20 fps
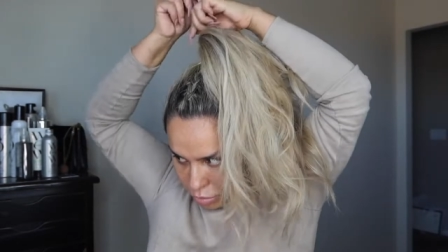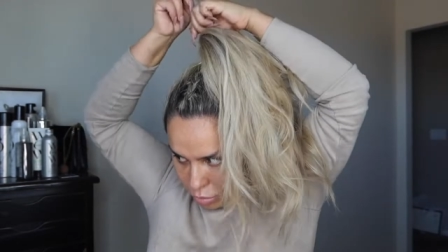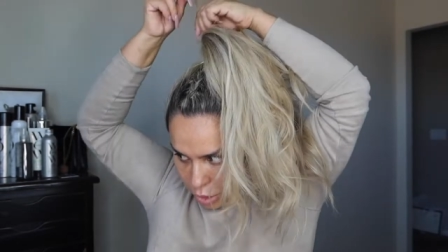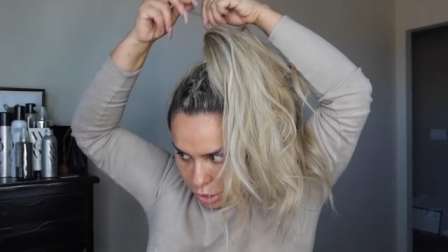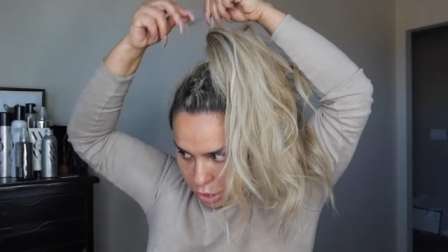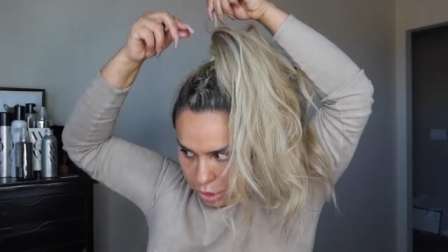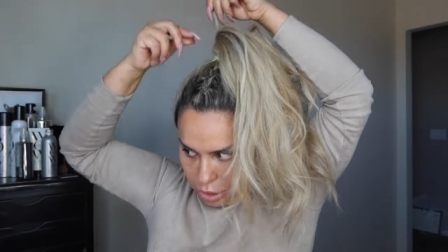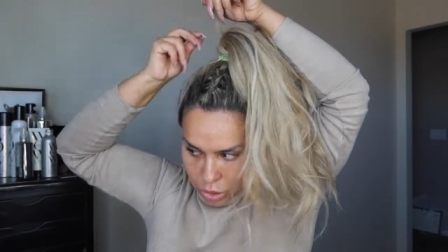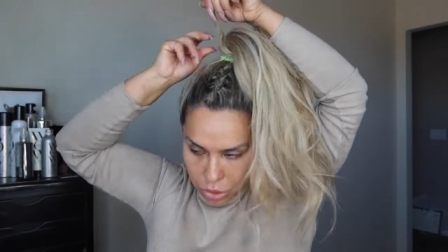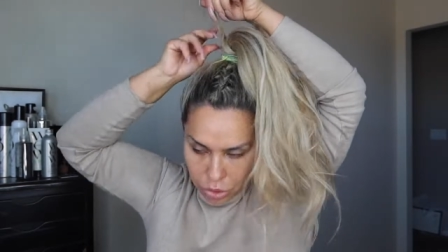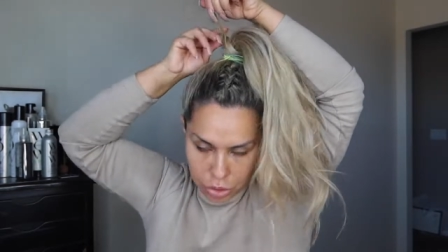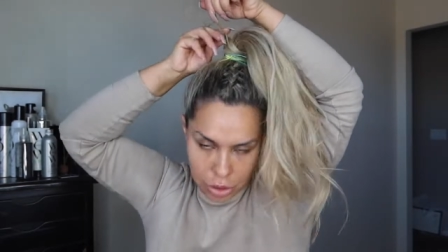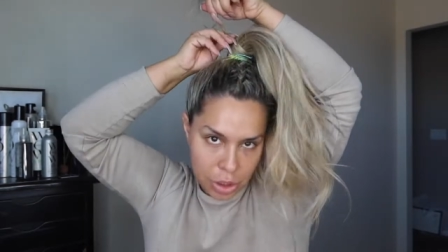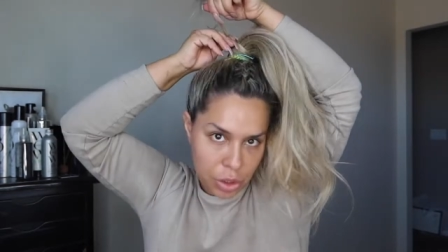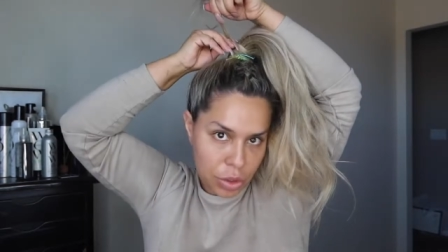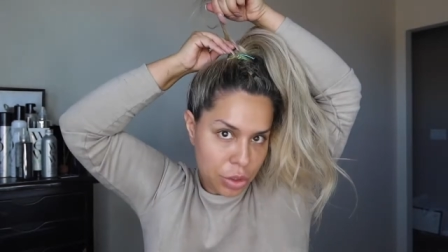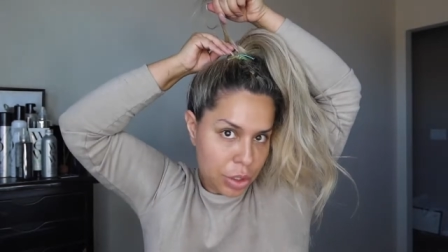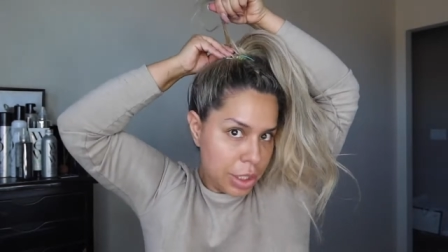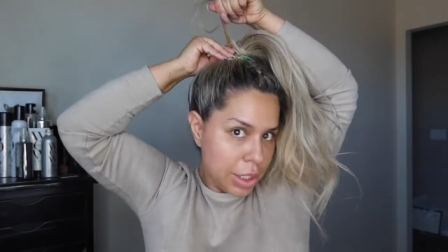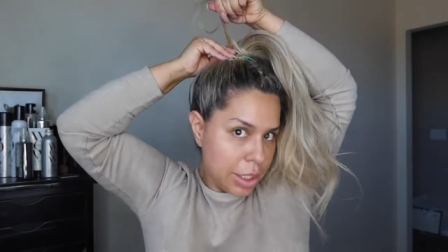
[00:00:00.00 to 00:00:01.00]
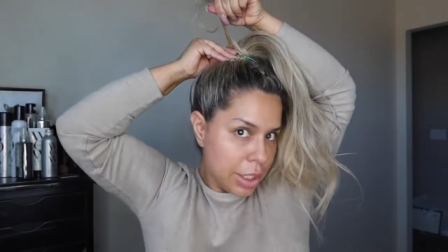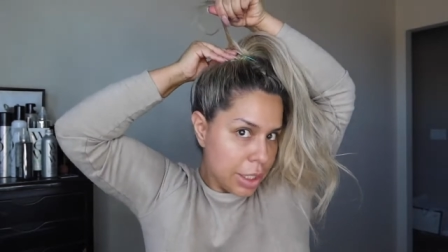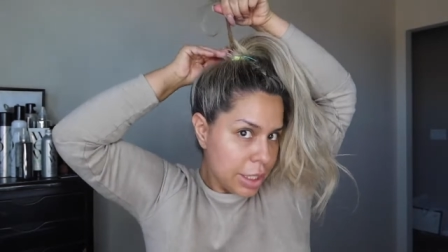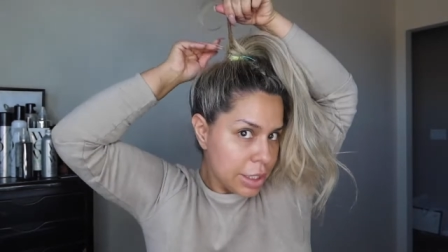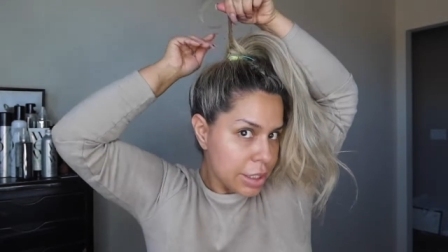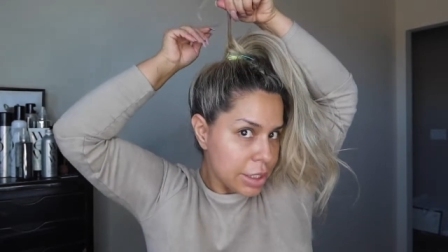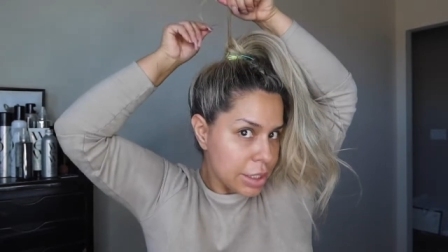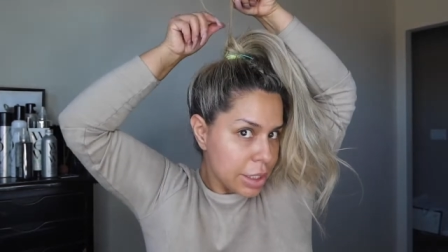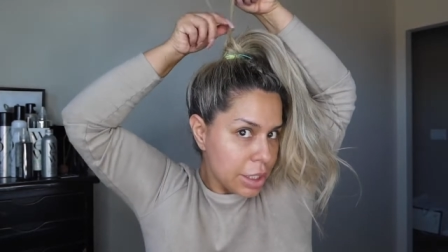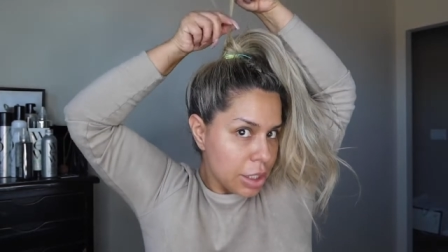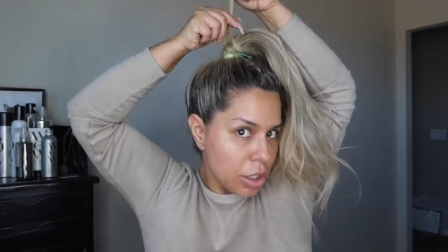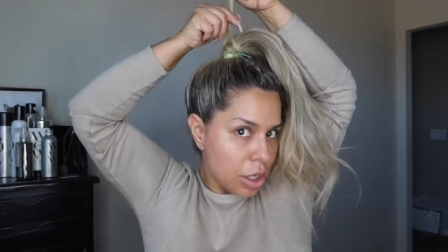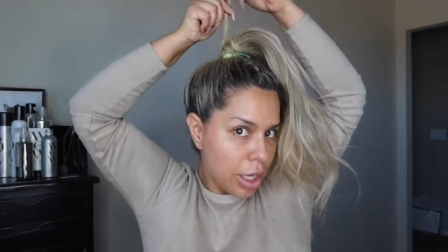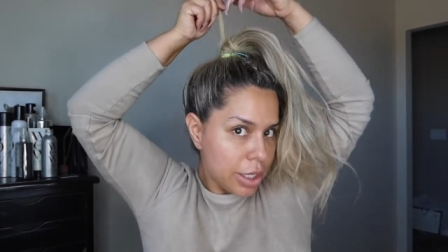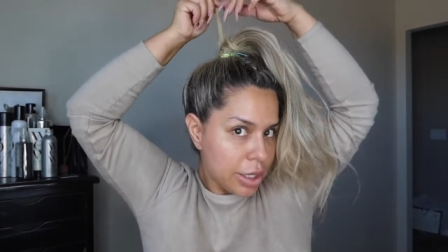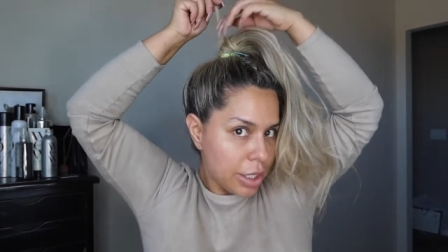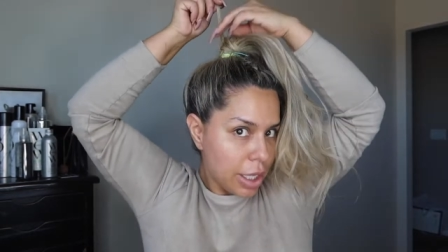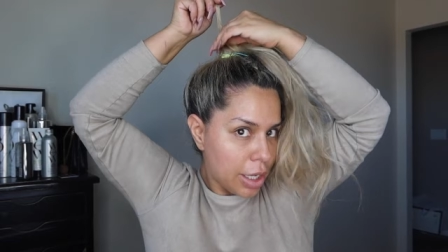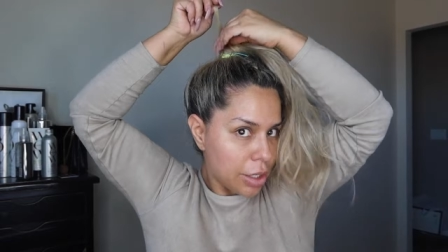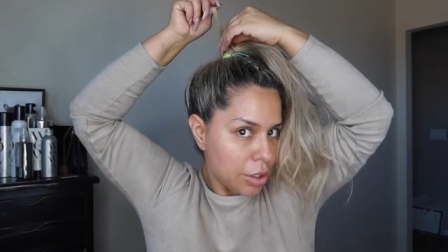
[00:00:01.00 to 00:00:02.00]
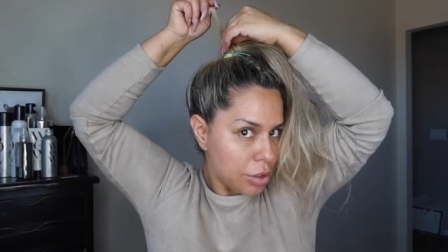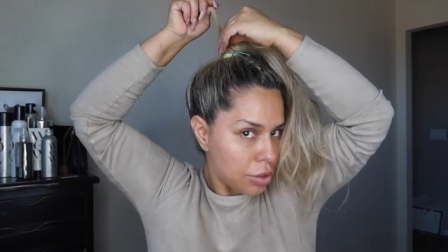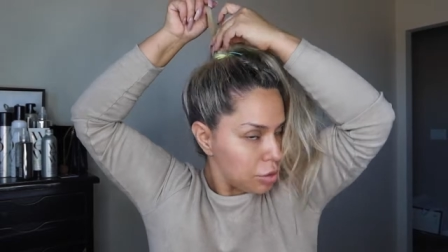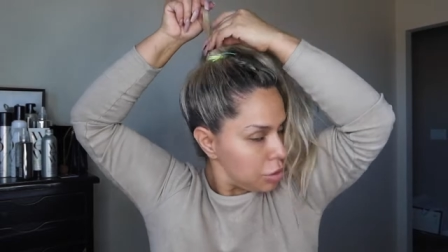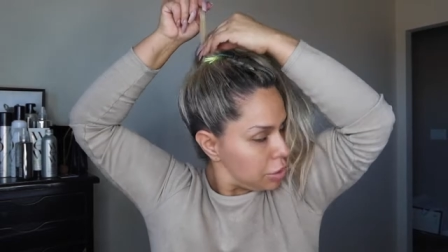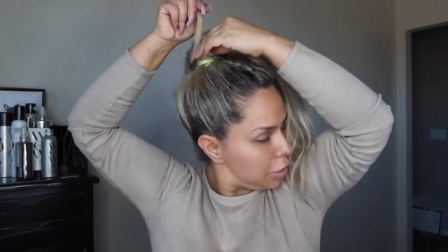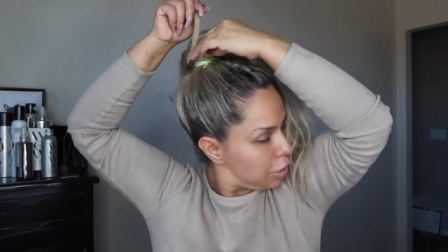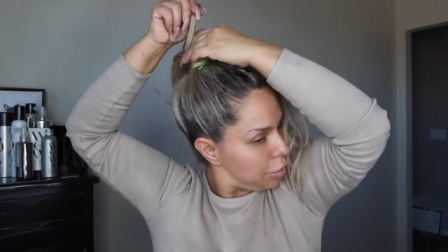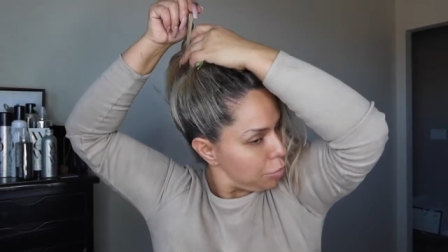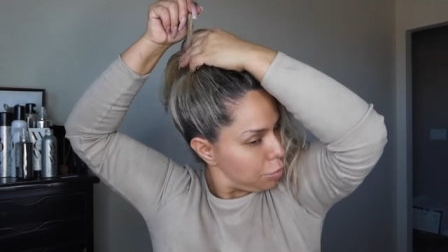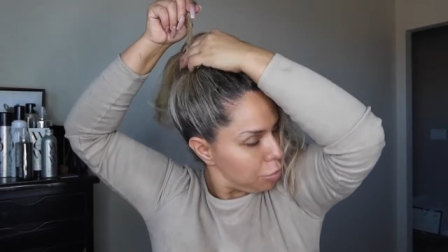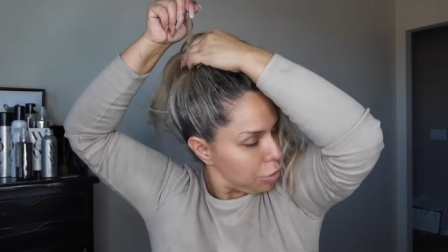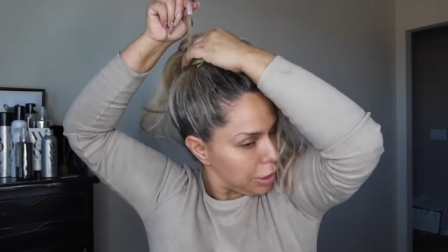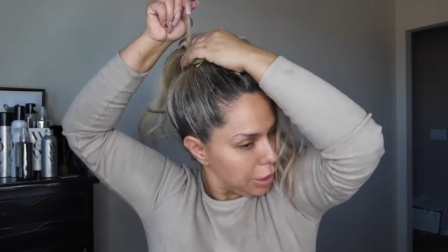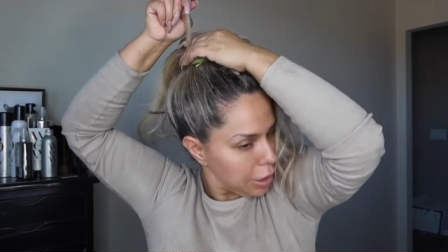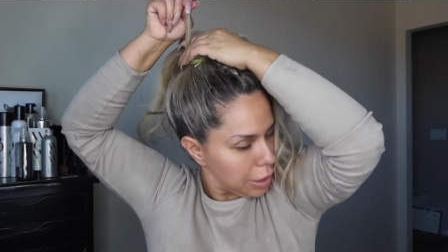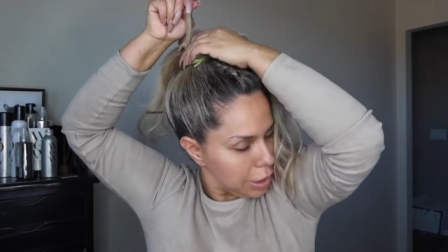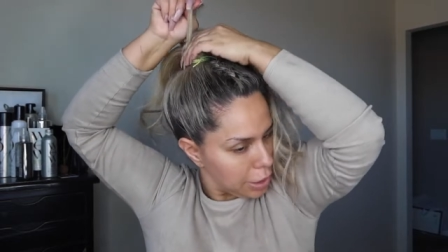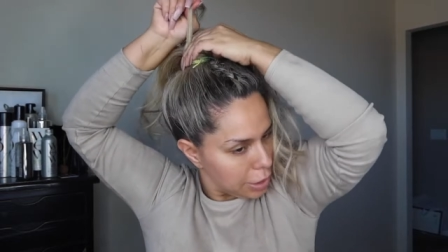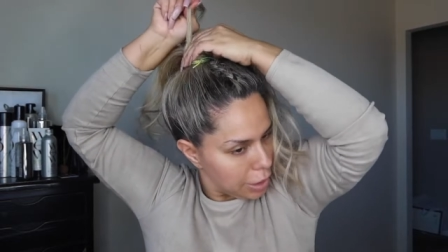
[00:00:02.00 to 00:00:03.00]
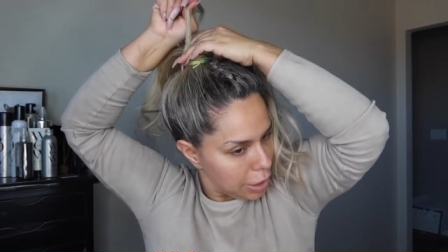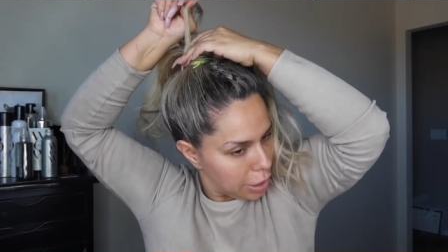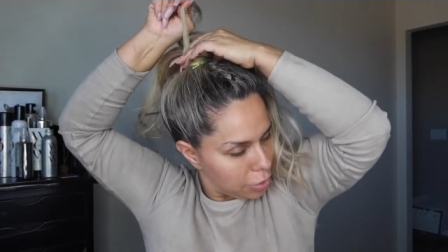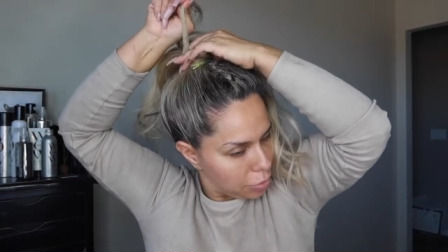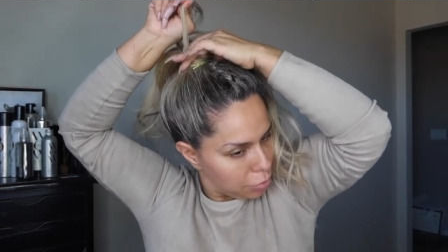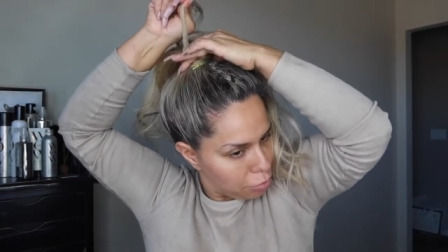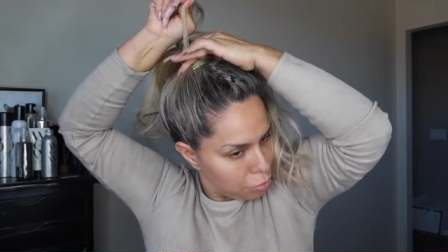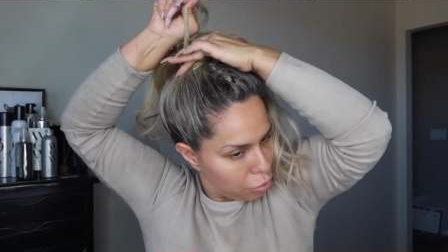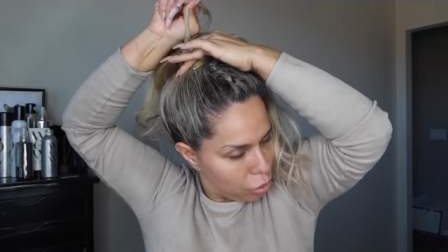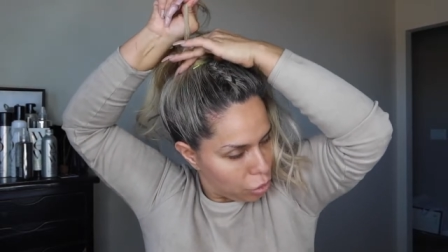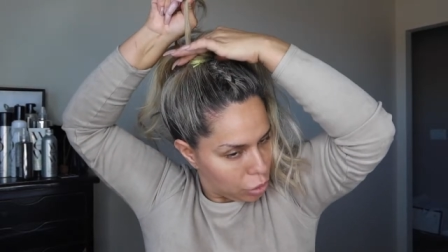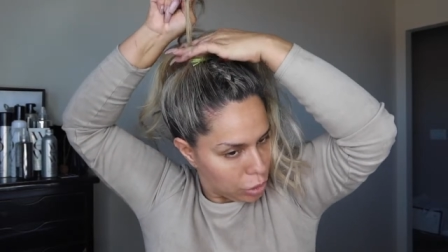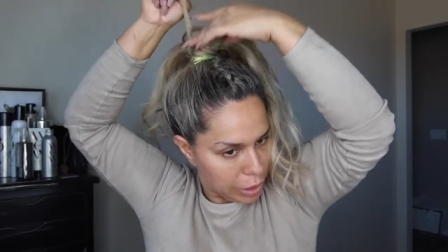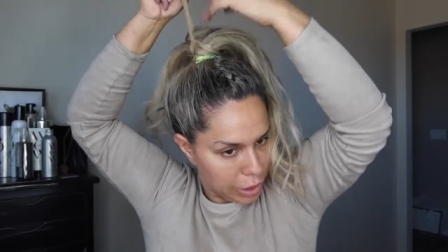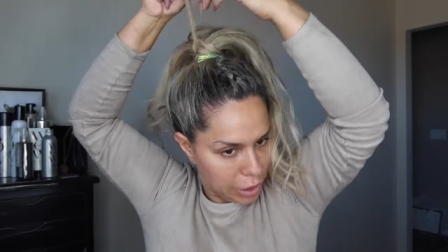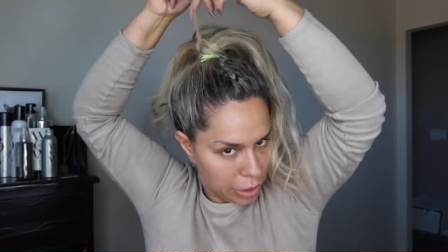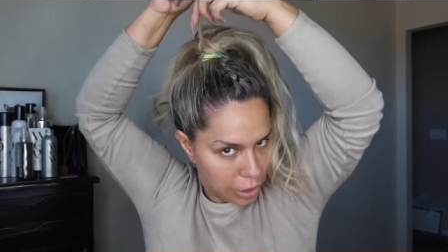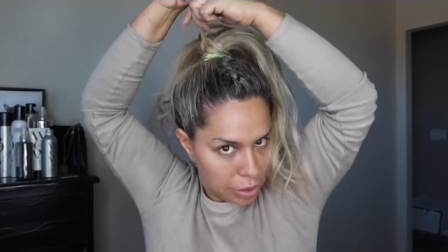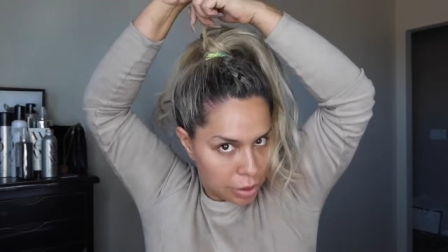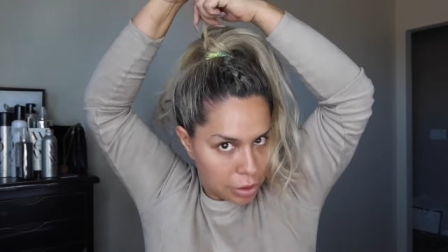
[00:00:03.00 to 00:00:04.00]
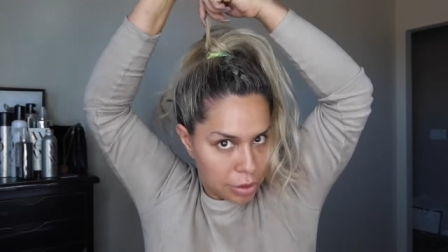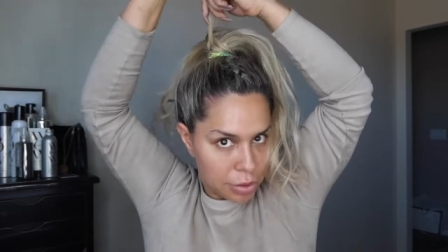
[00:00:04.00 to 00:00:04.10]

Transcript: just so that you can easily knot that. You see how I'm bringing it down, pulling?